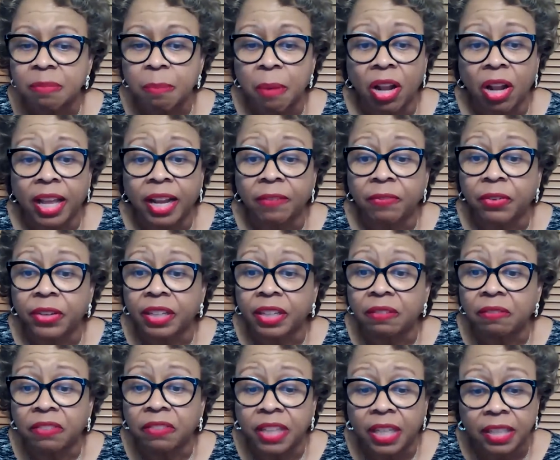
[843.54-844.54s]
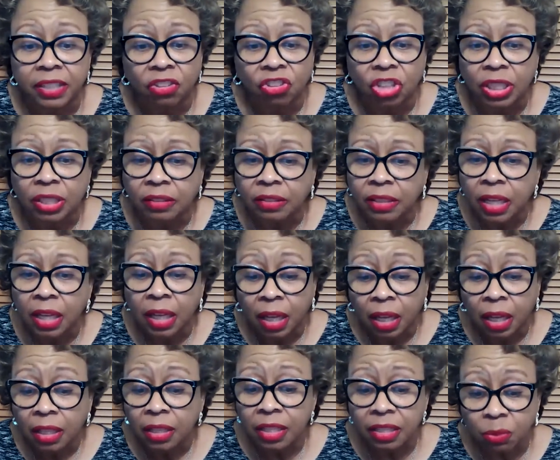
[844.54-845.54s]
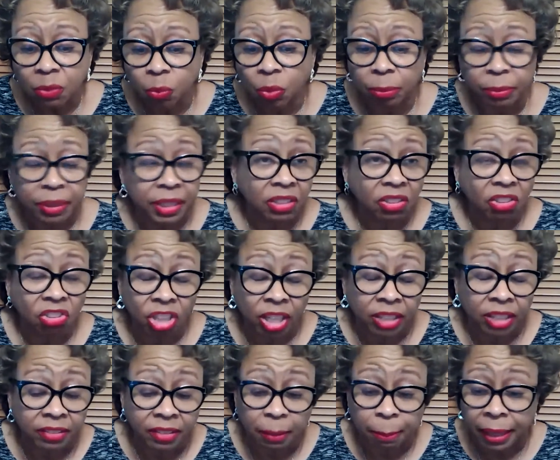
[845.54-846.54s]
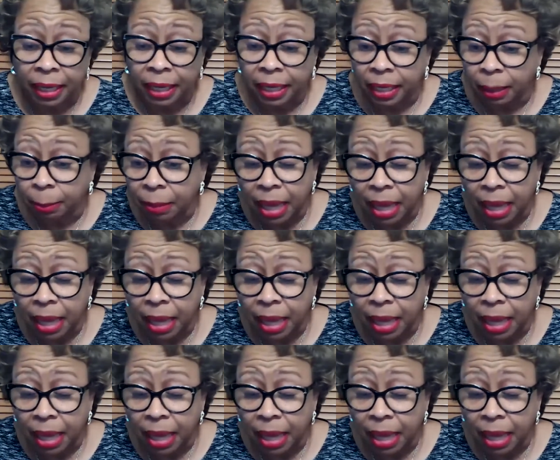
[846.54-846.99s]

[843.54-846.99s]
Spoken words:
small African villages. This woman is just the bomb.